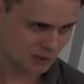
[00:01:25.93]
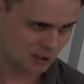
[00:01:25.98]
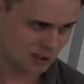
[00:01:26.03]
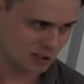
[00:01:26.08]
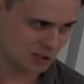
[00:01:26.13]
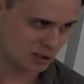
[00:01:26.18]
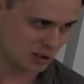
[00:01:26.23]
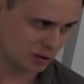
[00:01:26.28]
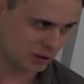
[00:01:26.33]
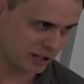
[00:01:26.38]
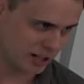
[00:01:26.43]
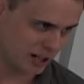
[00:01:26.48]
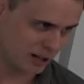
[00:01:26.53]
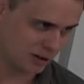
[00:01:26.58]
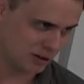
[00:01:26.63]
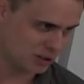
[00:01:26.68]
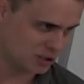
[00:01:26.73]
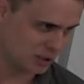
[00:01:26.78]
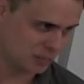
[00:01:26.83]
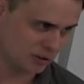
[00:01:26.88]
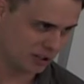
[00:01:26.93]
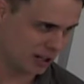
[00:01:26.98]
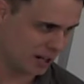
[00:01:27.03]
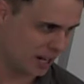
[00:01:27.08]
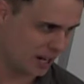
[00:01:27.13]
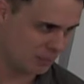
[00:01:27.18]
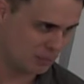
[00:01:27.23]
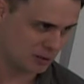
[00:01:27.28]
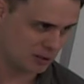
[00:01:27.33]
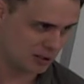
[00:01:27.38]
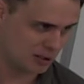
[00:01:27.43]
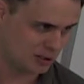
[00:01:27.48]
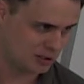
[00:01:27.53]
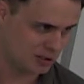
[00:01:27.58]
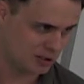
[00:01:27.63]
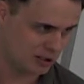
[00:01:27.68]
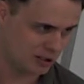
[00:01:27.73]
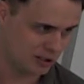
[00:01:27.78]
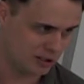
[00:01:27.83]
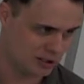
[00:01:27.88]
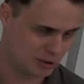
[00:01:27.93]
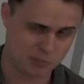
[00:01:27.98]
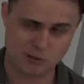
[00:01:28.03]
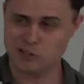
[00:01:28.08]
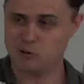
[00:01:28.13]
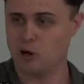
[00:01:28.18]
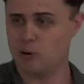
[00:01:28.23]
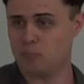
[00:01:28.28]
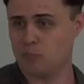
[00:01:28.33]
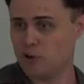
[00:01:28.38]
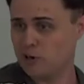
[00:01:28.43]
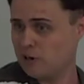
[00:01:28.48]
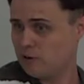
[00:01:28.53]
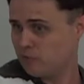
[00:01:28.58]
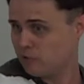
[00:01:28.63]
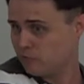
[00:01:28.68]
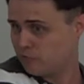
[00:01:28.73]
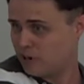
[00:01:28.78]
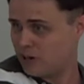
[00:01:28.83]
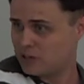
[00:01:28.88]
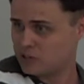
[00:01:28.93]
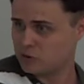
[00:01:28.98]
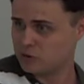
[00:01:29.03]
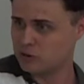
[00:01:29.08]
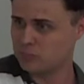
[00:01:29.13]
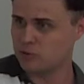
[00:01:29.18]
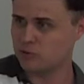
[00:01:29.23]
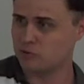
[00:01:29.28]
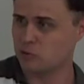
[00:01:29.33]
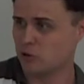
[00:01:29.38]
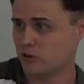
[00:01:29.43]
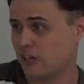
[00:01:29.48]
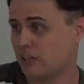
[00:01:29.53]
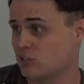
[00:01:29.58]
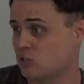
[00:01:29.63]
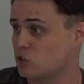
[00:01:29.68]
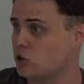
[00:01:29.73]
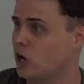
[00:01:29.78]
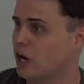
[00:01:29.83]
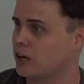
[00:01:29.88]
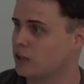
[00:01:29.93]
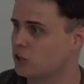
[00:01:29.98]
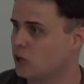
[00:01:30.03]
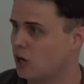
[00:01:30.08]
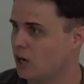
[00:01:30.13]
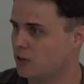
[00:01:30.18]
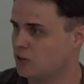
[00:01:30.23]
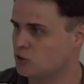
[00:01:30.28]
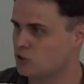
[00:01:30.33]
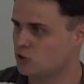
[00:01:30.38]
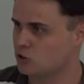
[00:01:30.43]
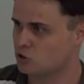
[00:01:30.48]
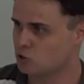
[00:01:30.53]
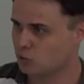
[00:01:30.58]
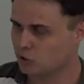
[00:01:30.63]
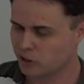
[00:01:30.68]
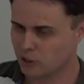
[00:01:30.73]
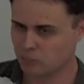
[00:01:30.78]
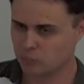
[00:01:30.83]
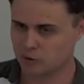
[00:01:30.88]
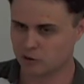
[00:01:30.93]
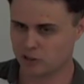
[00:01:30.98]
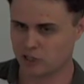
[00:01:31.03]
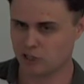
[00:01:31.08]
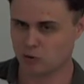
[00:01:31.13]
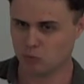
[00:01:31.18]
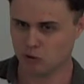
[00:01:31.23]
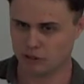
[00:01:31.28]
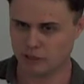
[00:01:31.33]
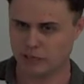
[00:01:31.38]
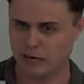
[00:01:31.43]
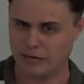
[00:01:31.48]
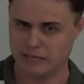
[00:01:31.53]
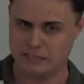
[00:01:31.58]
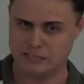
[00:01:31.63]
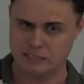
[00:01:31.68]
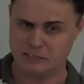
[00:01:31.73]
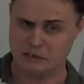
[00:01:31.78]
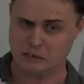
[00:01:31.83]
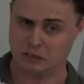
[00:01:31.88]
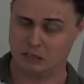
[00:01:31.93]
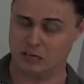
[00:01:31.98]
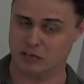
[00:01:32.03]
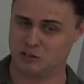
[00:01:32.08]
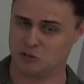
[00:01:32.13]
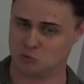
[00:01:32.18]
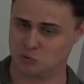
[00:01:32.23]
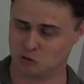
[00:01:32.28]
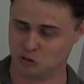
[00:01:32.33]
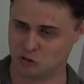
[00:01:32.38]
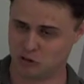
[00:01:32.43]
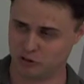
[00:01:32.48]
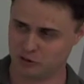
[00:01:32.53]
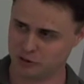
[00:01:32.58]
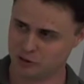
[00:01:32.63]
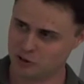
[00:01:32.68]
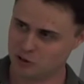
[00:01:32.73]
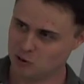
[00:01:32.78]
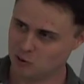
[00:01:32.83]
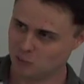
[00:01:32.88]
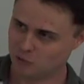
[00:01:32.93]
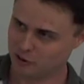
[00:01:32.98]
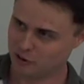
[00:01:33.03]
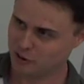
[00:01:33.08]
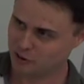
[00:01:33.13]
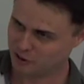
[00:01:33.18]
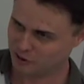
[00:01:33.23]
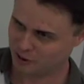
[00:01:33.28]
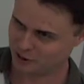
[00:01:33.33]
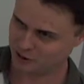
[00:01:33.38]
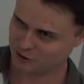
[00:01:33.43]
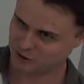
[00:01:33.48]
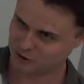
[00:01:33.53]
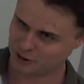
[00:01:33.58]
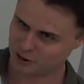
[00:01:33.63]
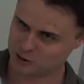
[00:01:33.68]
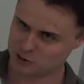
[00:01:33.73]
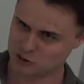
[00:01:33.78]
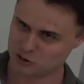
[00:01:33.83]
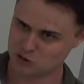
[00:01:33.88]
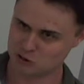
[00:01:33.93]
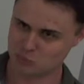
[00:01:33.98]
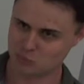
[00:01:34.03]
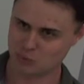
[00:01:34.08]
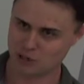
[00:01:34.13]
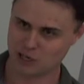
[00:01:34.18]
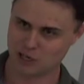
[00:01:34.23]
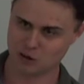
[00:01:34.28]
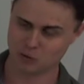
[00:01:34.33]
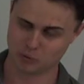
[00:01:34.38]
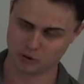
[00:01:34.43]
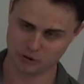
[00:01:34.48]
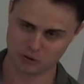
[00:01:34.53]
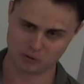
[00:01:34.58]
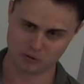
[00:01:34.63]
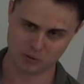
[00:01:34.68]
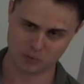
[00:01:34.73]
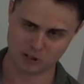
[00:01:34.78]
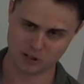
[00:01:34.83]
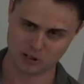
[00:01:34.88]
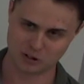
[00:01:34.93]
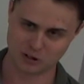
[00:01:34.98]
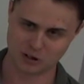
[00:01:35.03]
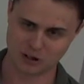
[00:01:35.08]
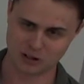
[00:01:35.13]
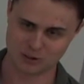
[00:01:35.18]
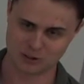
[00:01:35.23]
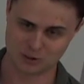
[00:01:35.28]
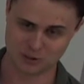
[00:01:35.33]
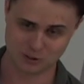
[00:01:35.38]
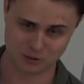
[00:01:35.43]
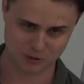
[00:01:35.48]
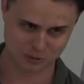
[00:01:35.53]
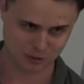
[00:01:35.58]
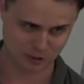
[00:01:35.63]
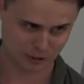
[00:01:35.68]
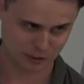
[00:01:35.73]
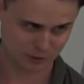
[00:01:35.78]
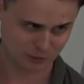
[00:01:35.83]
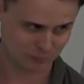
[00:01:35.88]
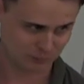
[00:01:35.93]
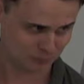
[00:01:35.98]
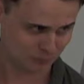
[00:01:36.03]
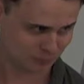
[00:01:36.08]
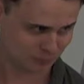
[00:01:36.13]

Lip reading: they slow down because something happens, and then they speed up way even faster than before? That's not constant. So we're going to pretend we're in an idealized world where internet connections and bandwidth remain constant, okay?